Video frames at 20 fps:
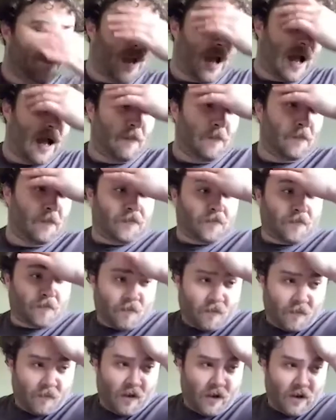doing it.
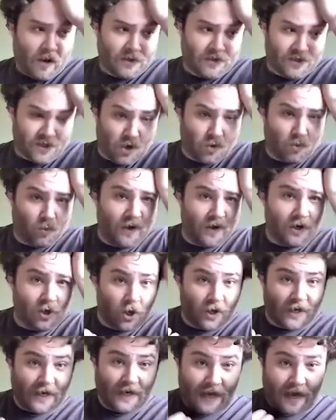So when you're
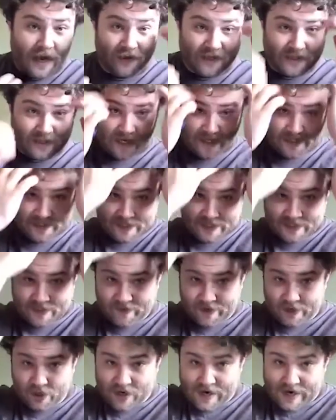looking at these ideas of
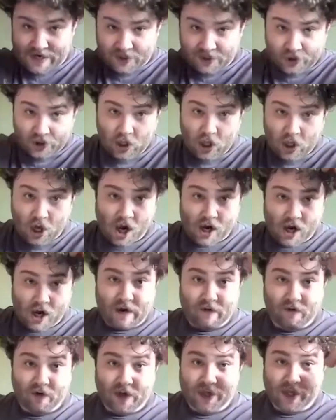international law
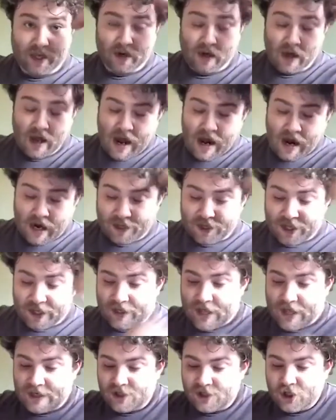and everything, I
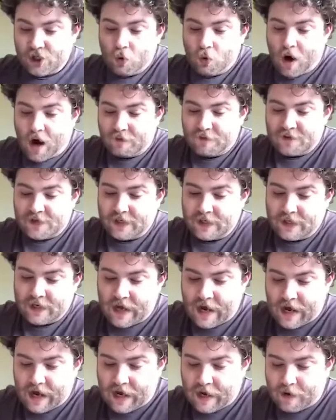think that too often
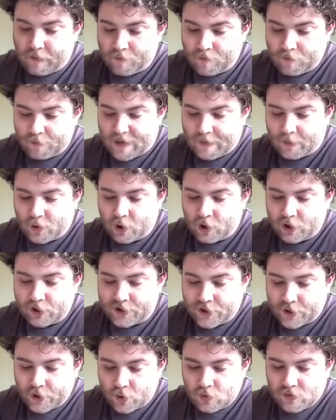people
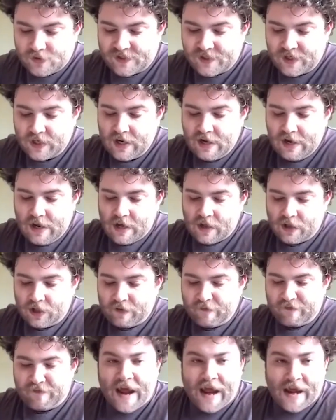use
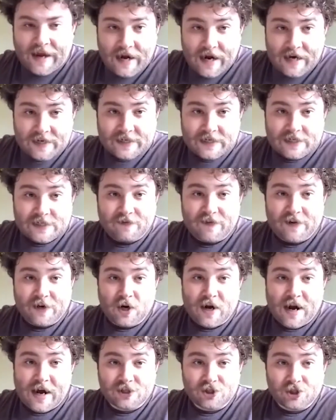vague ideas of
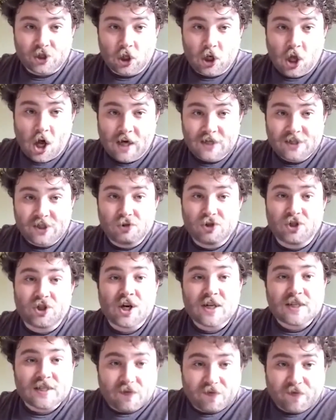international law to
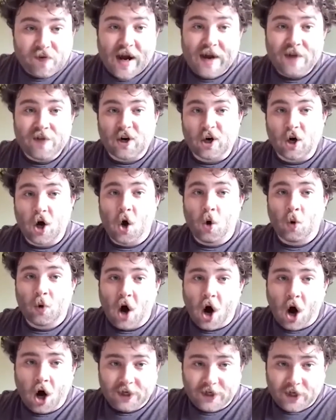justify their own
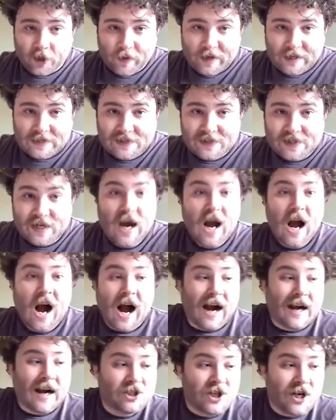arguments.
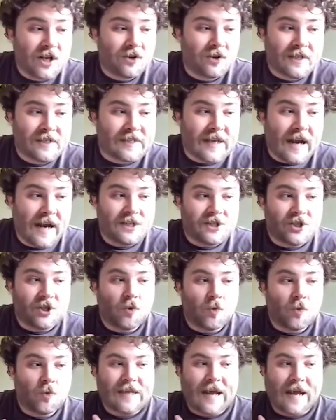I generally say
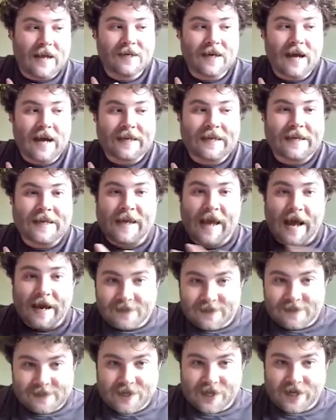to tend
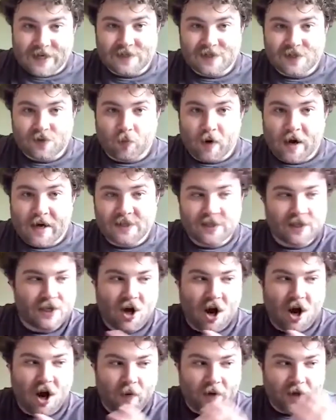against this, right? To
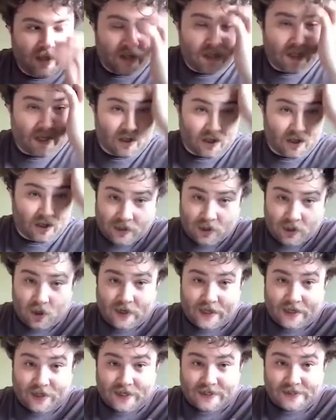not really
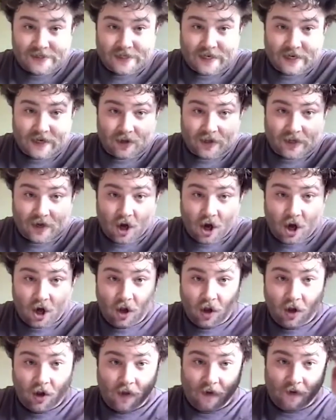look at this
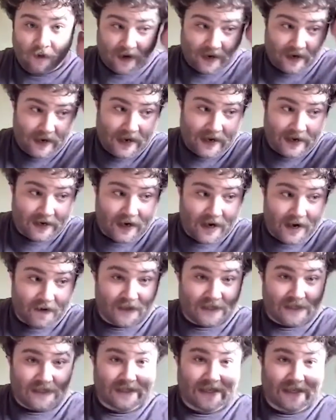all in and of
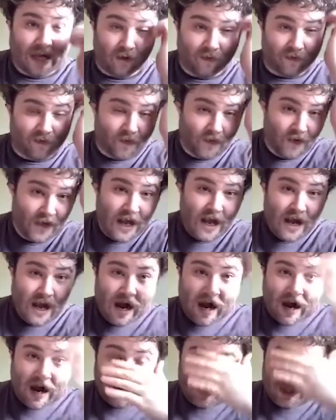itself.
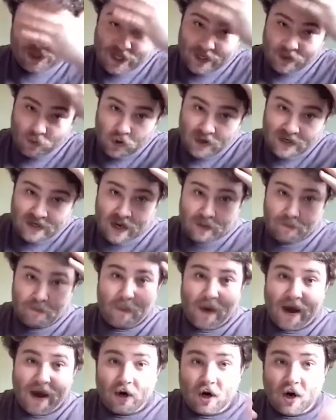I think what a
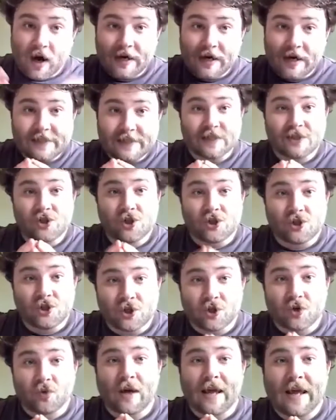better idea to
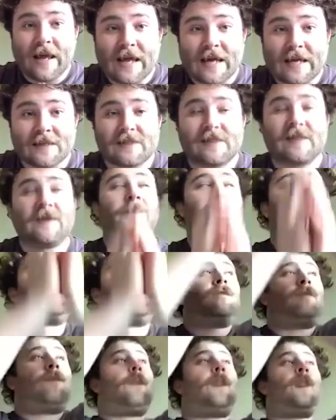do is
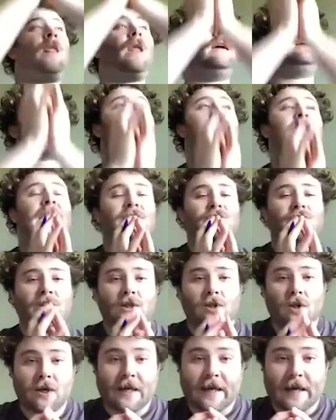is to actually
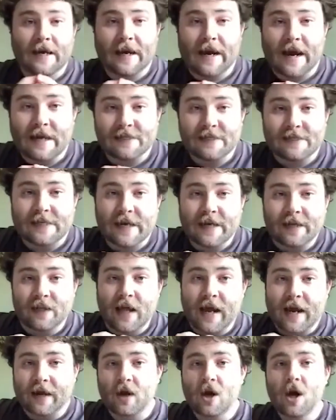look in and say,
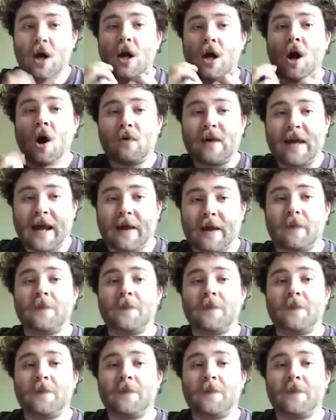like, okay,